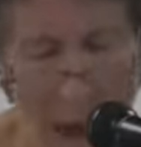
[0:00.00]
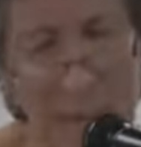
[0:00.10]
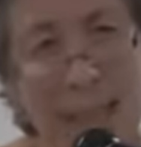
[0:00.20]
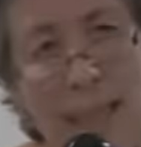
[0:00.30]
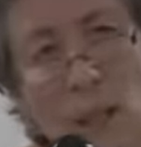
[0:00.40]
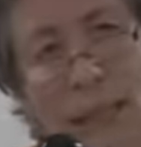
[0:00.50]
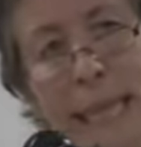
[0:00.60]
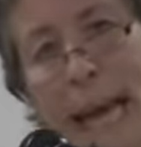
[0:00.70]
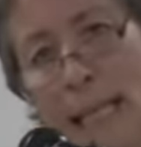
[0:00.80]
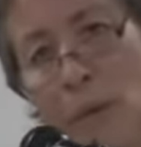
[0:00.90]
And that's not
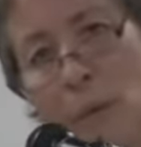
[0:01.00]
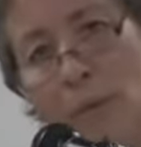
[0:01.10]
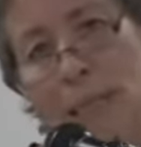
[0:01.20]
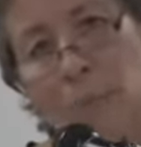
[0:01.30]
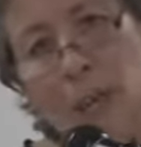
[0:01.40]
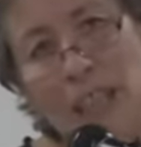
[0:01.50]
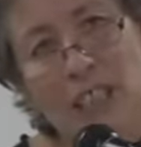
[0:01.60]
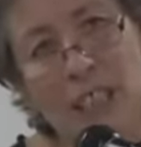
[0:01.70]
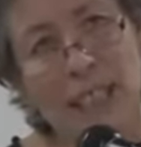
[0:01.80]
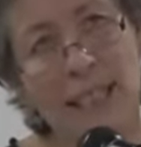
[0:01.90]
saying that women's
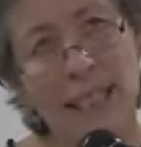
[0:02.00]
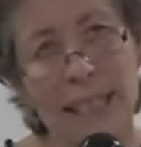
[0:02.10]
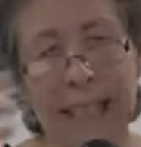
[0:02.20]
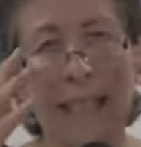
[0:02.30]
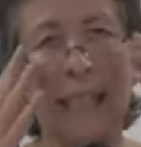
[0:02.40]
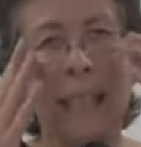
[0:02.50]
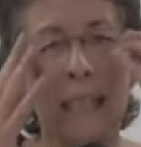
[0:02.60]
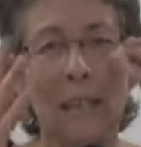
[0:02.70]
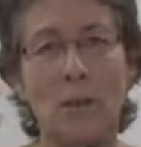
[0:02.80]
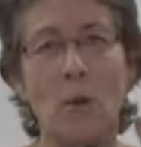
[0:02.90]
oppression is
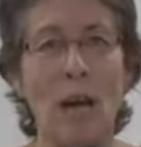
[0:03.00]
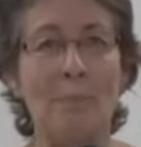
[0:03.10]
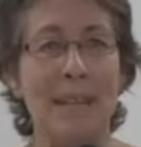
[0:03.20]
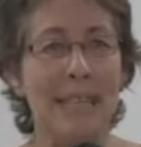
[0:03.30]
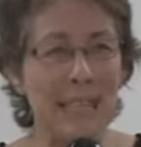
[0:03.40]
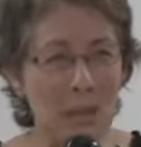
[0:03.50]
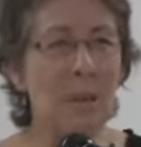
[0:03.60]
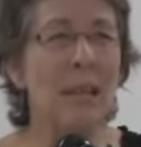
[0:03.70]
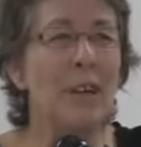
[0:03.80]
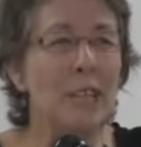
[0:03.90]
or can be
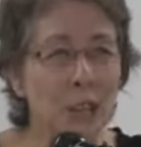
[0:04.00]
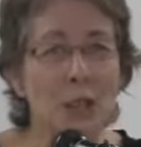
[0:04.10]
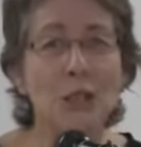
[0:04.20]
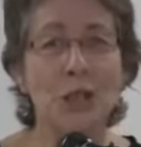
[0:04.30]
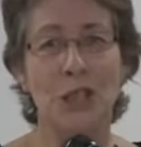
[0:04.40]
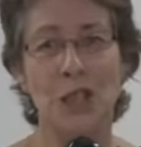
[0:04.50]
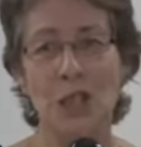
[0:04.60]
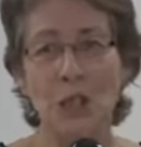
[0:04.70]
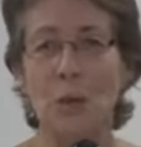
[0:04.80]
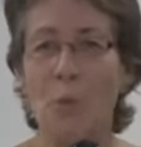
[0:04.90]
simply reduced
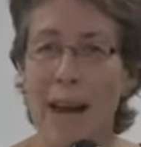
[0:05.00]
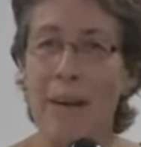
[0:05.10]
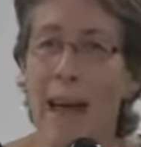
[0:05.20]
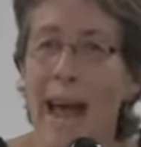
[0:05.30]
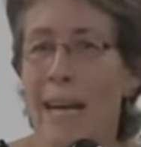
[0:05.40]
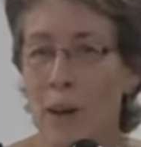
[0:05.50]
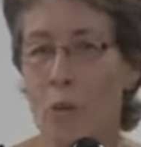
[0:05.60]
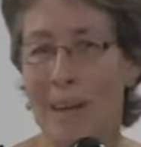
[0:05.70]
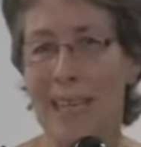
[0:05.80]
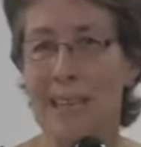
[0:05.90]
to one of
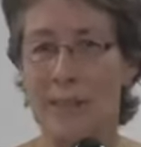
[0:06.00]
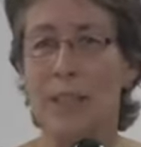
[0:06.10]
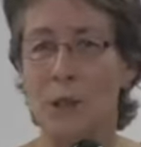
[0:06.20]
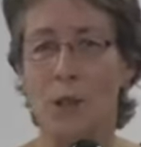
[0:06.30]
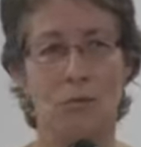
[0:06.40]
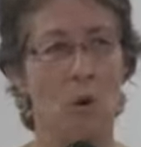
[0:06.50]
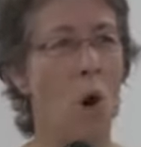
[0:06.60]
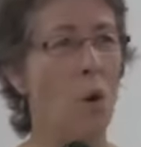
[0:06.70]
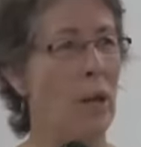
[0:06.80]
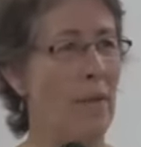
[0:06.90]
economics and the sort of
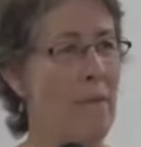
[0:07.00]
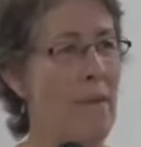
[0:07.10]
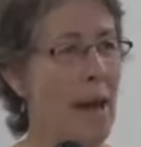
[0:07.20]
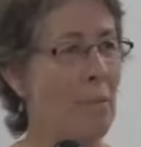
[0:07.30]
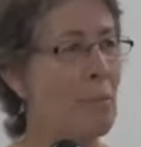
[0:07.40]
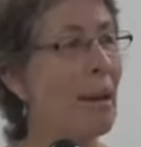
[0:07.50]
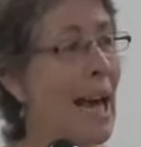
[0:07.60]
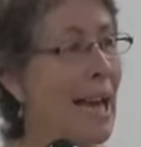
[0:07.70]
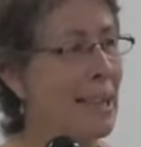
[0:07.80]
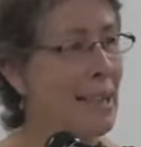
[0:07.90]
role that the family
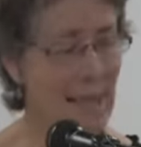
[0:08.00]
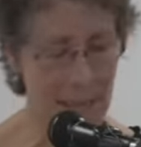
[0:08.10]
plays